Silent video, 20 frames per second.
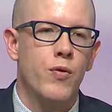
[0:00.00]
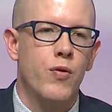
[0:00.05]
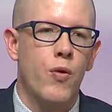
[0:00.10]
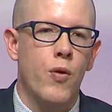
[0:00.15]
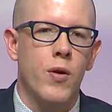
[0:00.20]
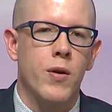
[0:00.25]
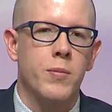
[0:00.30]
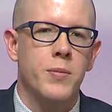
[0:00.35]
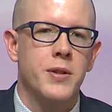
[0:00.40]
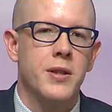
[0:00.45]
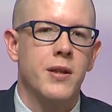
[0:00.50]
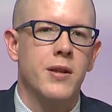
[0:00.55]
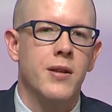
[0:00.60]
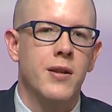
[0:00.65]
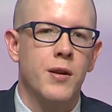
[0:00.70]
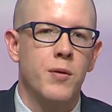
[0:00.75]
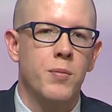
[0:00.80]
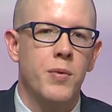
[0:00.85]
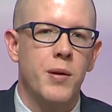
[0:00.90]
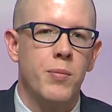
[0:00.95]
forums
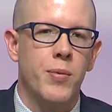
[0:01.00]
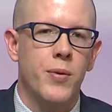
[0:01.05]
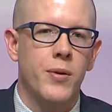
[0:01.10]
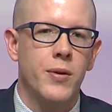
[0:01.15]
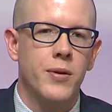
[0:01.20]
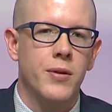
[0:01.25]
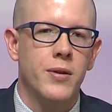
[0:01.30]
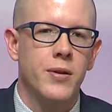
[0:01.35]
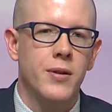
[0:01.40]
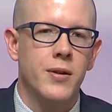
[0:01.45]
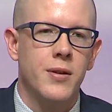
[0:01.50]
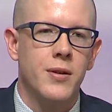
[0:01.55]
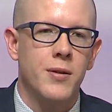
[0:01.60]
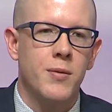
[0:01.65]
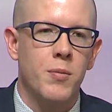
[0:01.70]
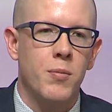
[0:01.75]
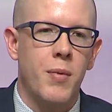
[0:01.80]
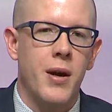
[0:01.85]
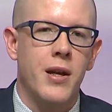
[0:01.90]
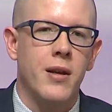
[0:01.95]
than people
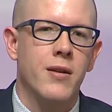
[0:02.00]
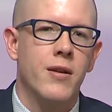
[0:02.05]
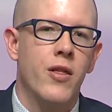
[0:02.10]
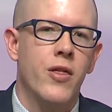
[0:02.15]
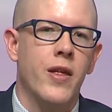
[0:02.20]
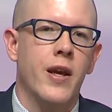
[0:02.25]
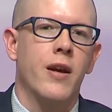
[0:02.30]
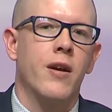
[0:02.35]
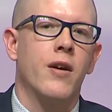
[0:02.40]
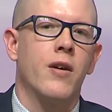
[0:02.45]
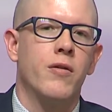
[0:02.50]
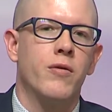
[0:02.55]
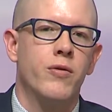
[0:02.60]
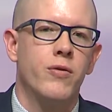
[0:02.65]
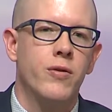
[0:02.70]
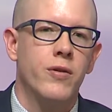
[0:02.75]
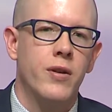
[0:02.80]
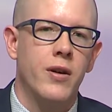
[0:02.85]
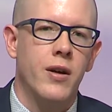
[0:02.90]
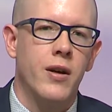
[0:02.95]
might think of
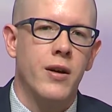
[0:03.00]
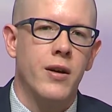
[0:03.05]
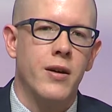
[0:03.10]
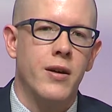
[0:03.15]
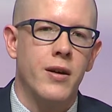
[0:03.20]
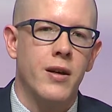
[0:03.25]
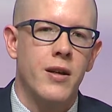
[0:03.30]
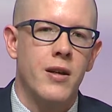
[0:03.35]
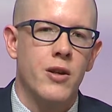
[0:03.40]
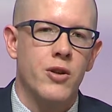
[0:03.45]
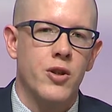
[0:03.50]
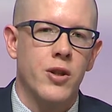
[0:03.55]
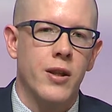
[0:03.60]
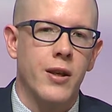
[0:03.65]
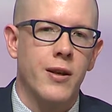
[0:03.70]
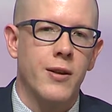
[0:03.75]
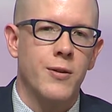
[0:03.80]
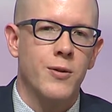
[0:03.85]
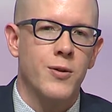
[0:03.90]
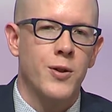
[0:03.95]
initially.